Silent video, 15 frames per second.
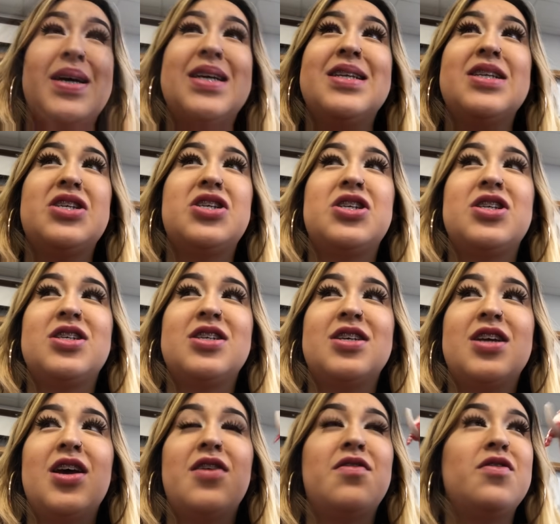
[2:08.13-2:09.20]
Bunch
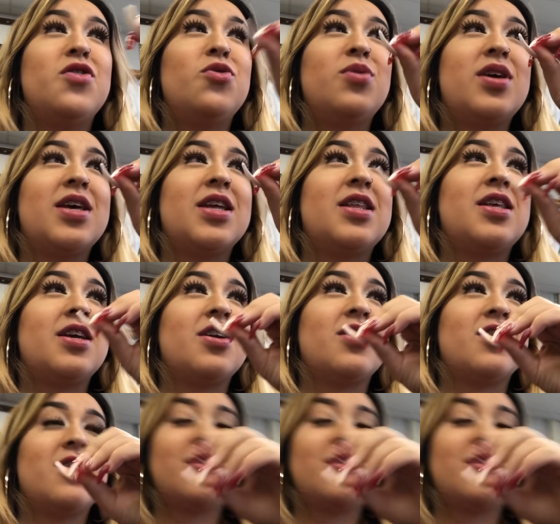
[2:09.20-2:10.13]
of new kids here.